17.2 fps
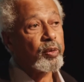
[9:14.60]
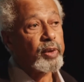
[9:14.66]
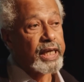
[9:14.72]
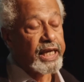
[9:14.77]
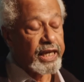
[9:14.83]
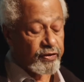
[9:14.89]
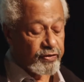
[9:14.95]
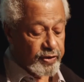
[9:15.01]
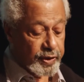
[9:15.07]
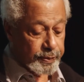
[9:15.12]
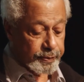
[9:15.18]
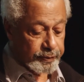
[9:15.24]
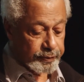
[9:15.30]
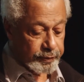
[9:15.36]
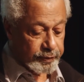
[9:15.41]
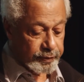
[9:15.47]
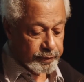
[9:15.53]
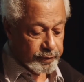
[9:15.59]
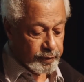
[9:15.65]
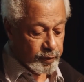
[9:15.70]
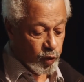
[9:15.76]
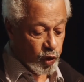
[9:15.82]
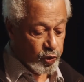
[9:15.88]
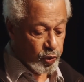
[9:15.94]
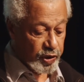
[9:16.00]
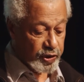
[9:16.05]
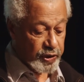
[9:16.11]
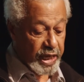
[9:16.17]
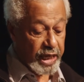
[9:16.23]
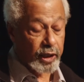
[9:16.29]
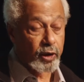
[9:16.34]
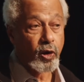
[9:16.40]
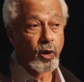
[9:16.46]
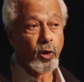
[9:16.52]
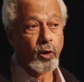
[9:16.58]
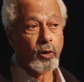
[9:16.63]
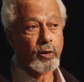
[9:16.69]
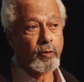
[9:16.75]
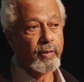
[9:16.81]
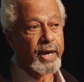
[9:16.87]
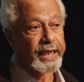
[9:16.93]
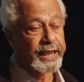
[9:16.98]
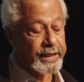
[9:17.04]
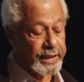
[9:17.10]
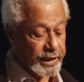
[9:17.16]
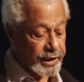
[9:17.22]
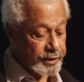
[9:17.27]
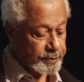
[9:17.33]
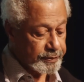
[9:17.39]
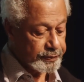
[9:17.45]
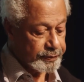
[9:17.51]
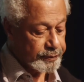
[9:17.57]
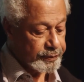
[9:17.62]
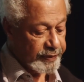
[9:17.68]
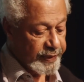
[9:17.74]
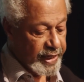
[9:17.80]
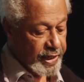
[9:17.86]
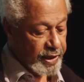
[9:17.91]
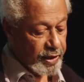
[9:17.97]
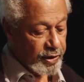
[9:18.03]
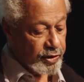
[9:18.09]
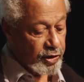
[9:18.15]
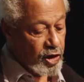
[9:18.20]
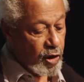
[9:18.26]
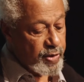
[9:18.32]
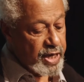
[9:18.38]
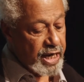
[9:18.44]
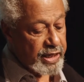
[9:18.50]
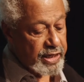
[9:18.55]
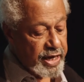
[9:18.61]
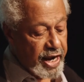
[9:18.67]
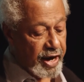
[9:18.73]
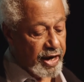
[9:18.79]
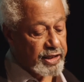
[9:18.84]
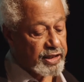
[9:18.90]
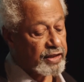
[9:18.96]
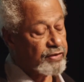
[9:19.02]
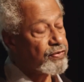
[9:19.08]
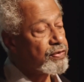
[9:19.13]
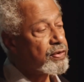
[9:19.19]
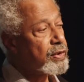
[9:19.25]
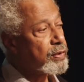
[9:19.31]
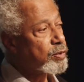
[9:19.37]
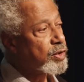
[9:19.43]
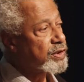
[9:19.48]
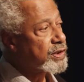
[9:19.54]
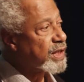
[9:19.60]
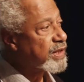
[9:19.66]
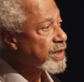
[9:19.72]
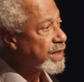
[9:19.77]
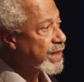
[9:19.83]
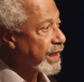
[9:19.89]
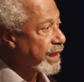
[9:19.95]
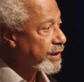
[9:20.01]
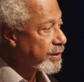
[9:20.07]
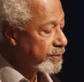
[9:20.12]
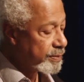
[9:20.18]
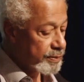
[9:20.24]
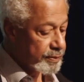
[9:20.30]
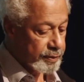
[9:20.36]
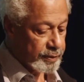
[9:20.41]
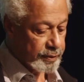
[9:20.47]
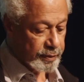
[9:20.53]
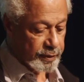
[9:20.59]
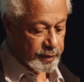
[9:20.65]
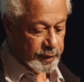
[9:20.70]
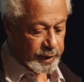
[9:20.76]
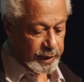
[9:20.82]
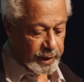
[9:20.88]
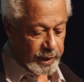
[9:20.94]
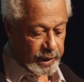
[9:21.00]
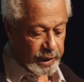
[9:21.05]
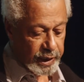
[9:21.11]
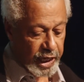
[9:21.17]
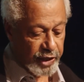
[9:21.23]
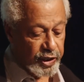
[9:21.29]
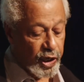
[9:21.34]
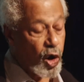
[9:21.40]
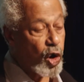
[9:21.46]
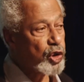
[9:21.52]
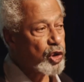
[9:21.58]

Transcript: where we lived, which was then called Malindi, the dominant narrative was the sea and the